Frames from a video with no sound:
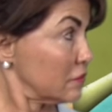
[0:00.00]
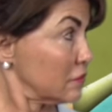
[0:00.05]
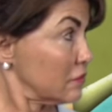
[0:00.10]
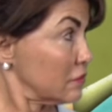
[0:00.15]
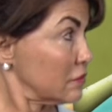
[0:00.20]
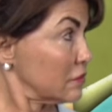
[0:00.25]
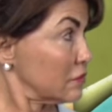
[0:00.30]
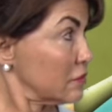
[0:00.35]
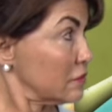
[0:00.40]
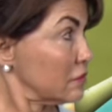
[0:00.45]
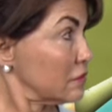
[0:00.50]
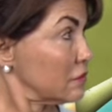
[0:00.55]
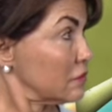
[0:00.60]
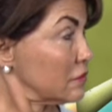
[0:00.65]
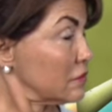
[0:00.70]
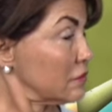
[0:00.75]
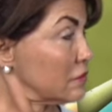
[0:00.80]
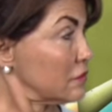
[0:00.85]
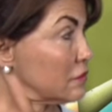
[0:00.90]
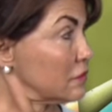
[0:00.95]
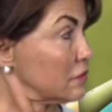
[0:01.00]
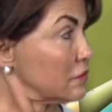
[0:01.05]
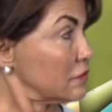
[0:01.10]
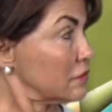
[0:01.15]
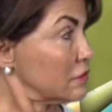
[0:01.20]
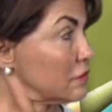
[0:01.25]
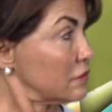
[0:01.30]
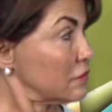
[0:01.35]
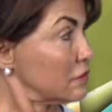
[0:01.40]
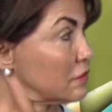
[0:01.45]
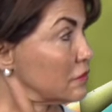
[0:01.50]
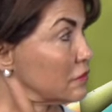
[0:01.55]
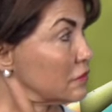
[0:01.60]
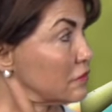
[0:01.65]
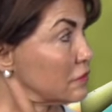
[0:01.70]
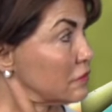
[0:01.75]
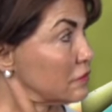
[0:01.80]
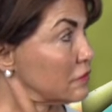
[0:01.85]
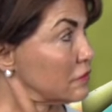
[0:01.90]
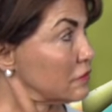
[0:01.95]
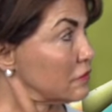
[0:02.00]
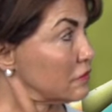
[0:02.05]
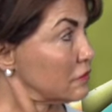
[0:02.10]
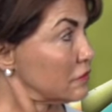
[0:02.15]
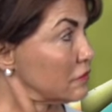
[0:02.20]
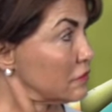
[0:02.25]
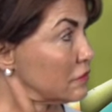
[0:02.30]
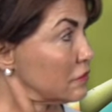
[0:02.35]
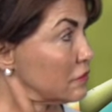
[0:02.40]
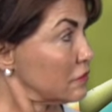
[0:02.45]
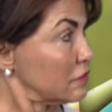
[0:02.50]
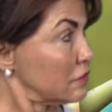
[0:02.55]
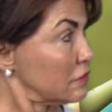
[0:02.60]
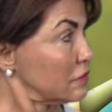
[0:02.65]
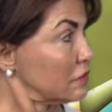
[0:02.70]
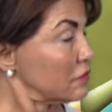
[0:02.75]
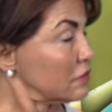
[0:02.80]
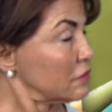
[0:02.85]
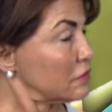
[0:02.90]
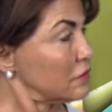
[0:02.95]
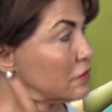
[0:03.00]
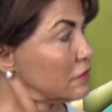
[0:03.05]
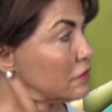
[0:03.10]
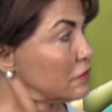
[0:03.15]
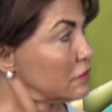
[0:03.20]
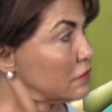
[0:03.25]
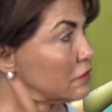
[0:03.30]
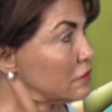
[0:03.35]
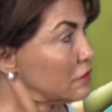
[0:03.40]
[no speech]